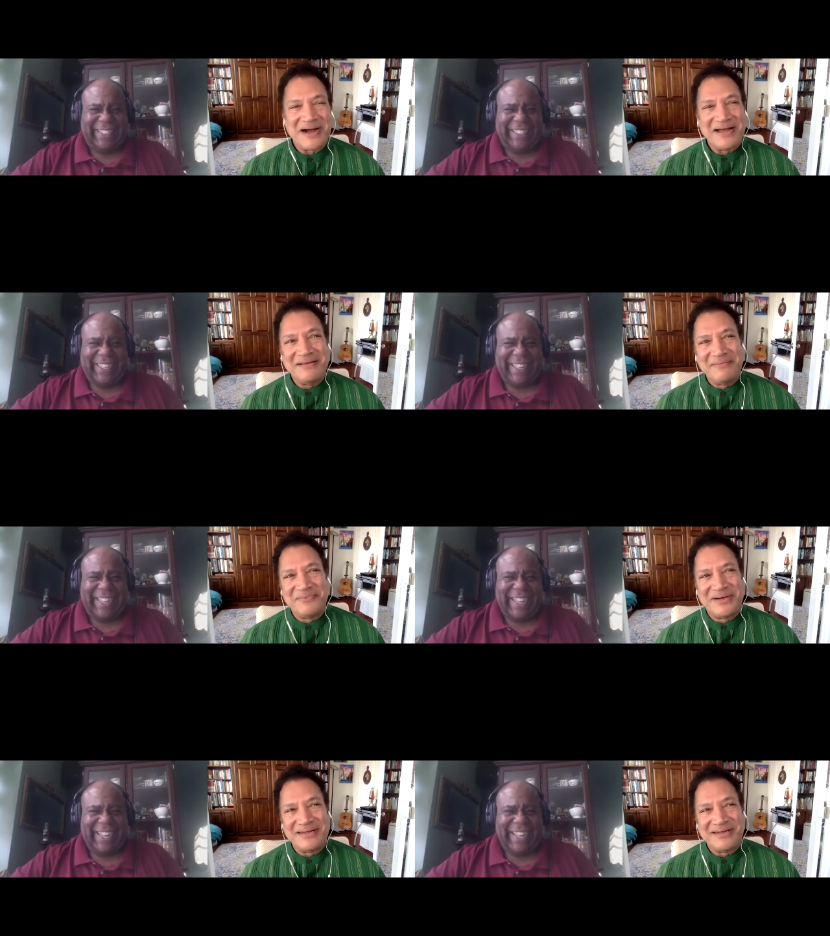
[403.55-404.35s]
Speaker 1: I,
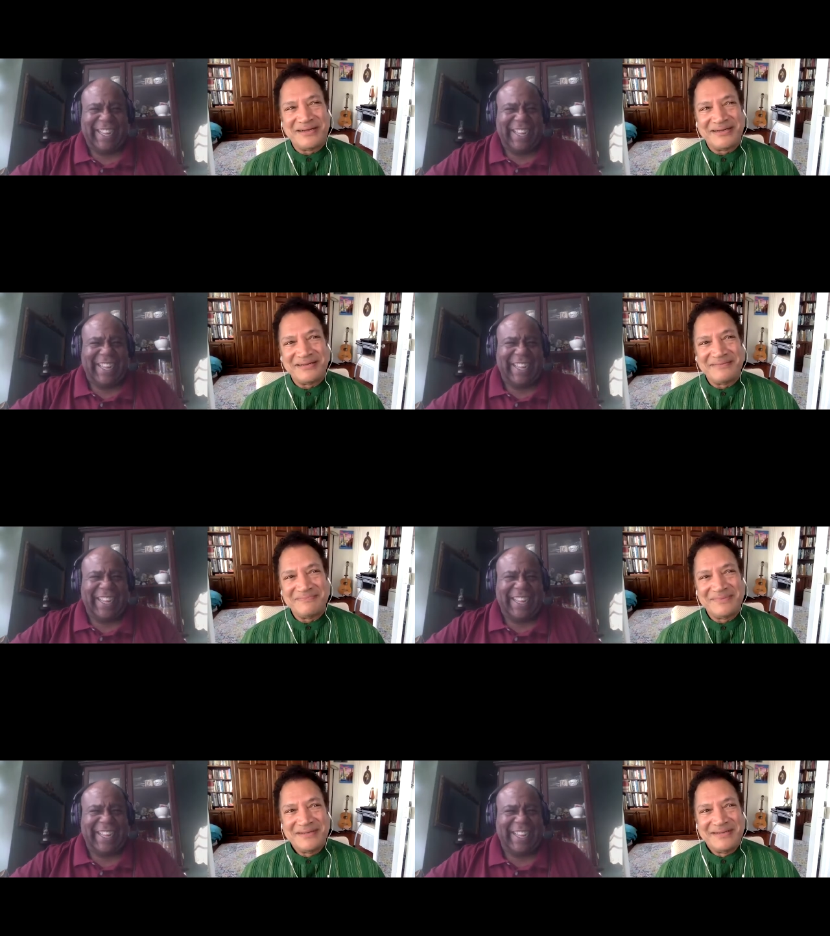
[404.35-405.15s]
but um,
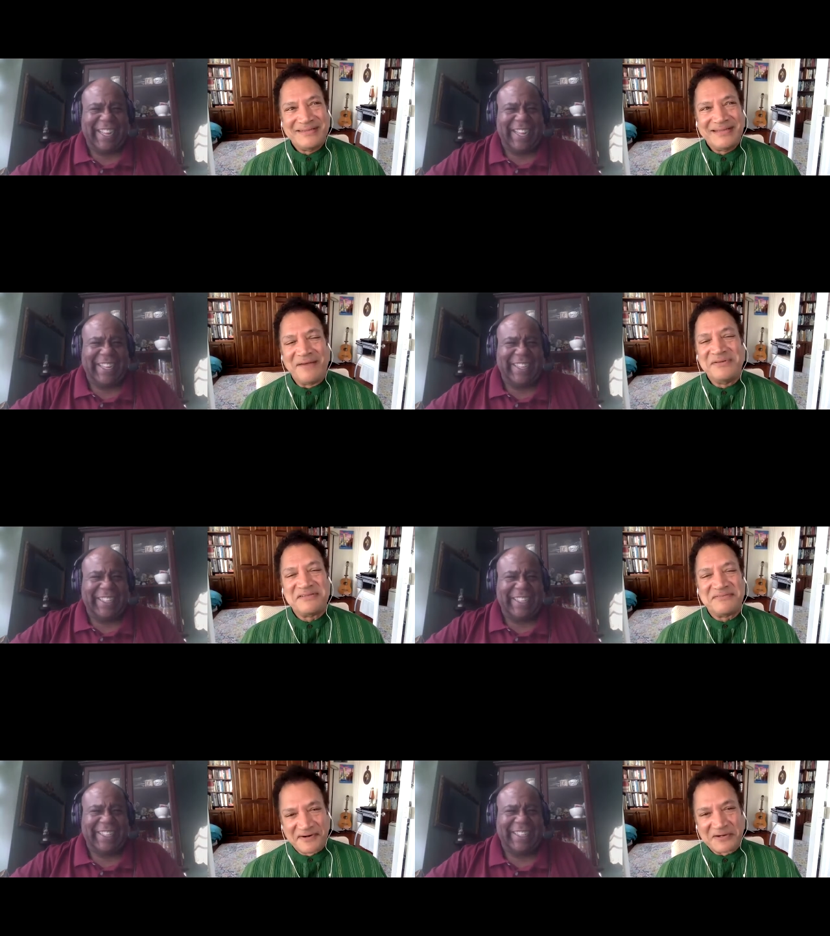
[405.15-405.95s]
I was
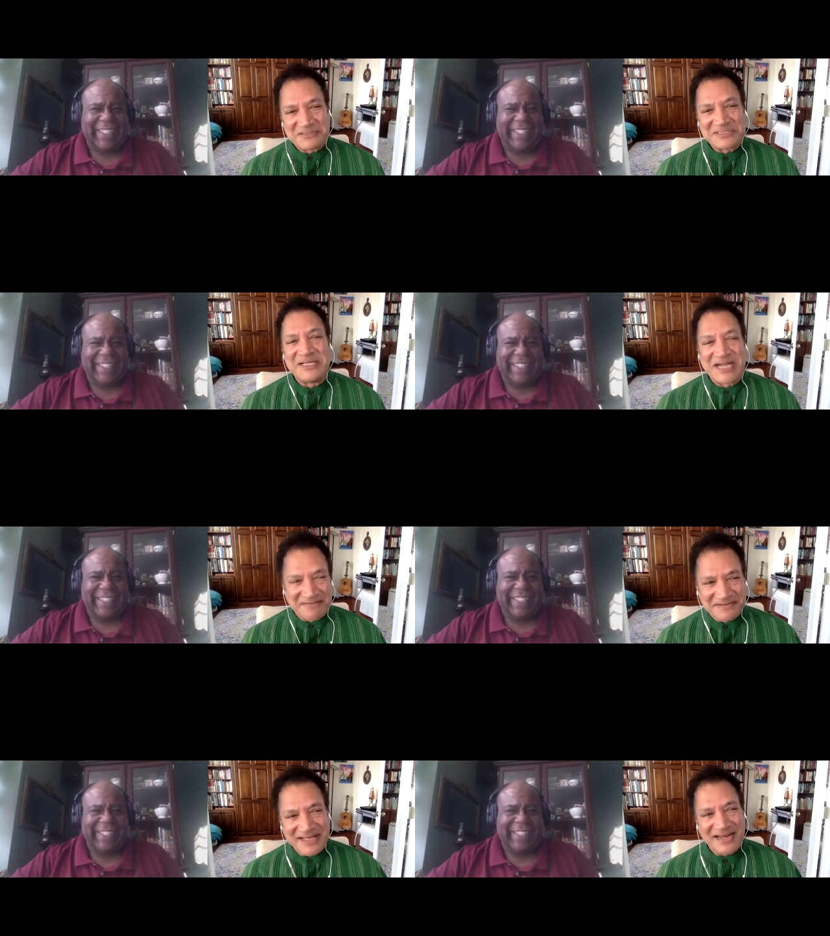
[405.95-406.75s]
the first, and then
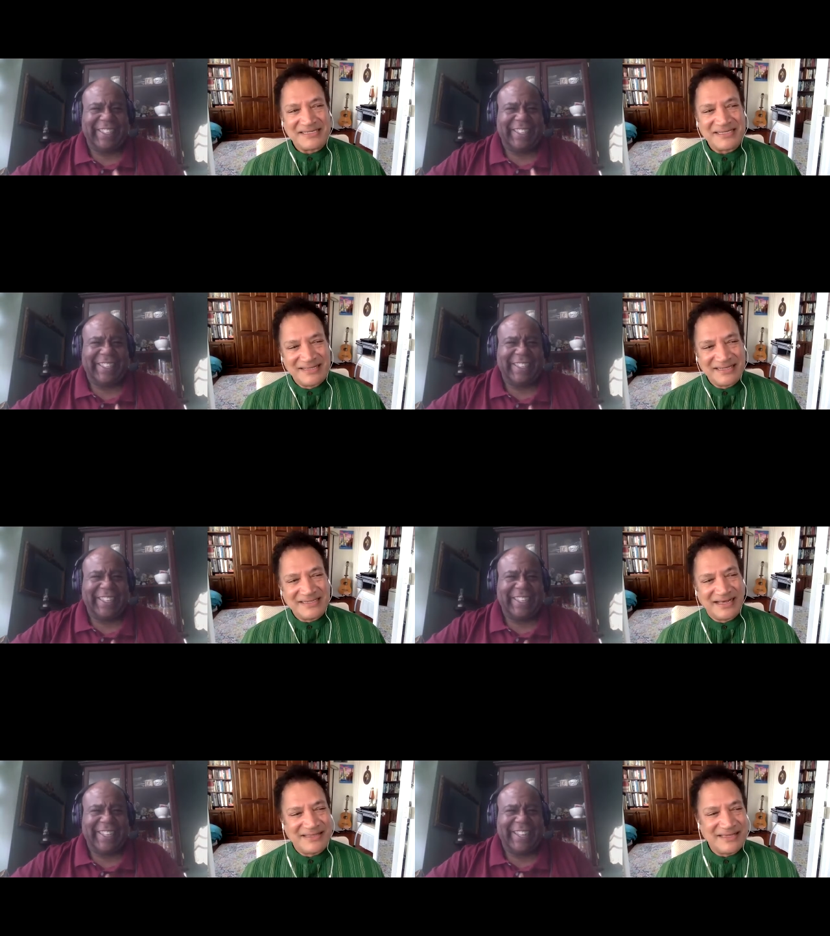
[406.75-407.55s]
after that, I they
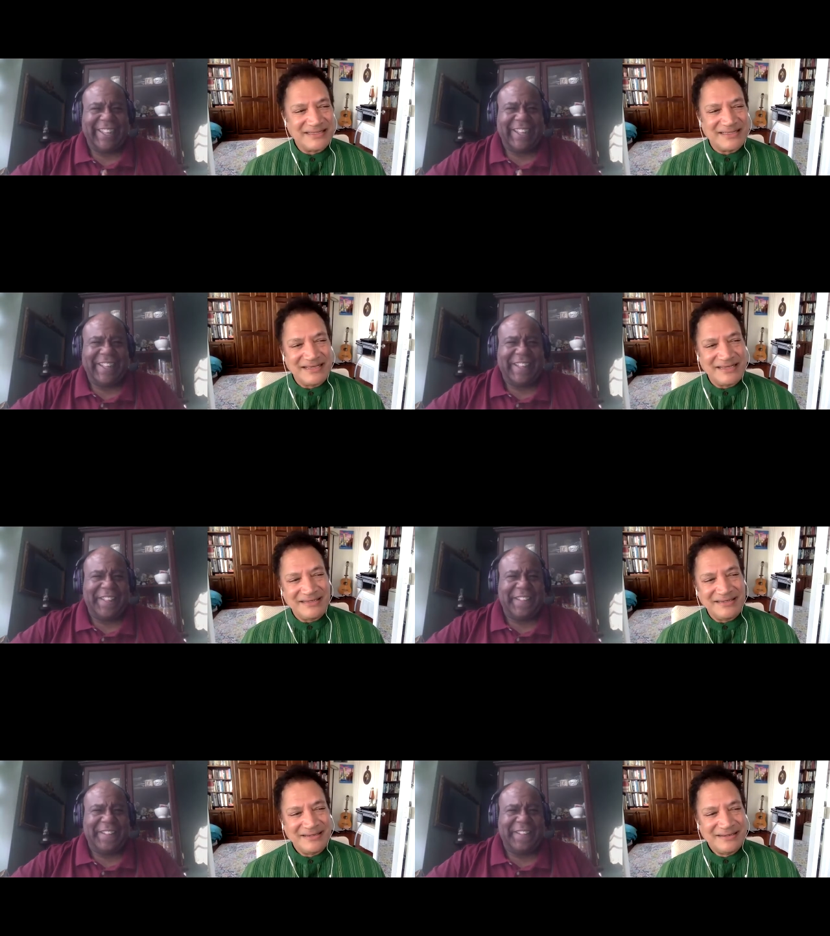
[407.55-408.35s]
I think they